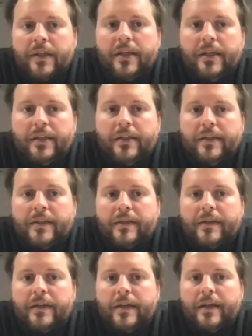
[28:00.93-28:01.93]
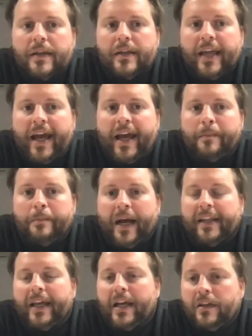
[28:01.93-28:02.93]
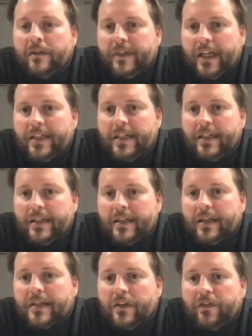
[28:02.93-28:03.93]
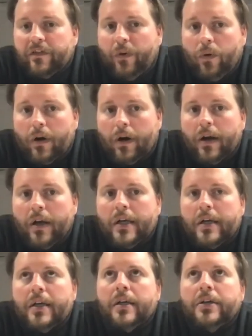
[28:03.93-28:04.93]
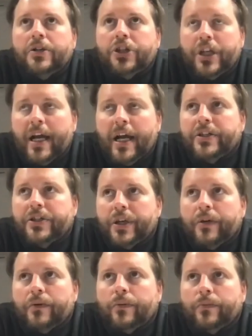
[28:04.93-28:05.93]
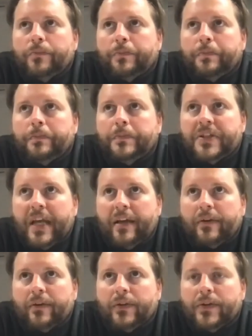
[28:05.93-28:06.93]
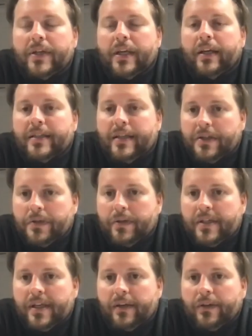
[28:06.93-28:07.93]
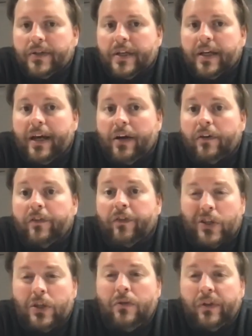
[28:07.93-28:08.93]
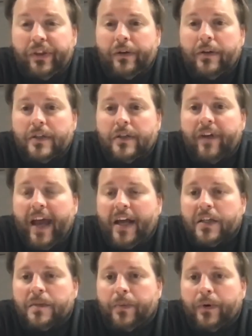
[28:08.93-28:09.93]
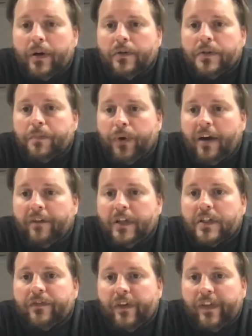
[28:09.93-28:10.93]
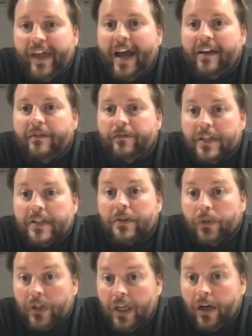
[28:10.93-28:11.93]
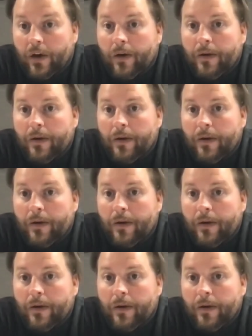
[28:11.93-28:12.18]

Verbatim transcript: is that by the end of 1964, G.I. Joe sales and accessory sales accounted for two thirds of Hasbro's profits for that fiscal year.